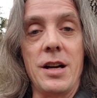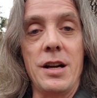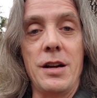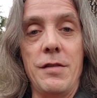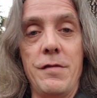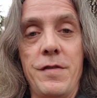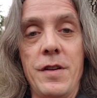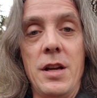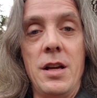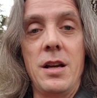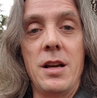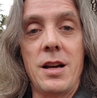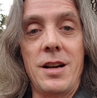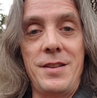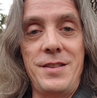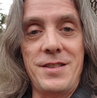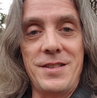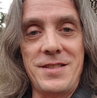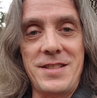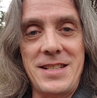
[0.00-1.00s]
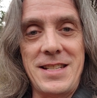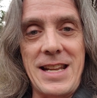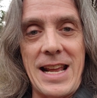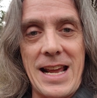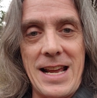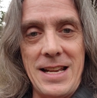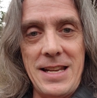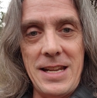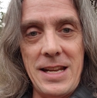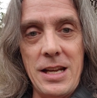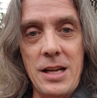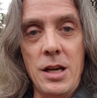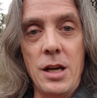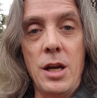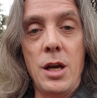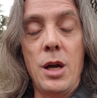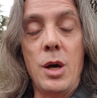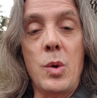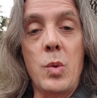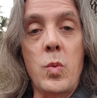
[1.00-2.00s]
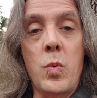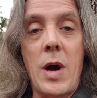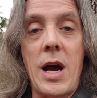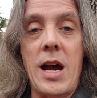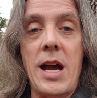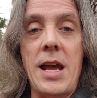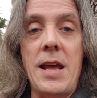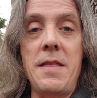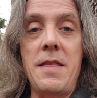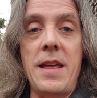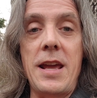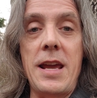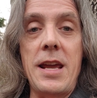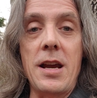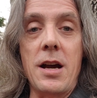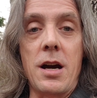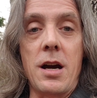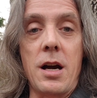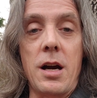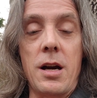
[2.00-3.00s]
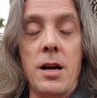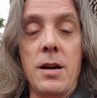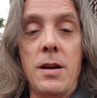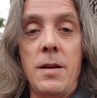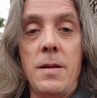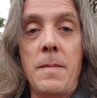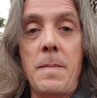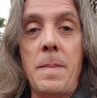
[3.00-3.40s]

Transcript: of understanding why they are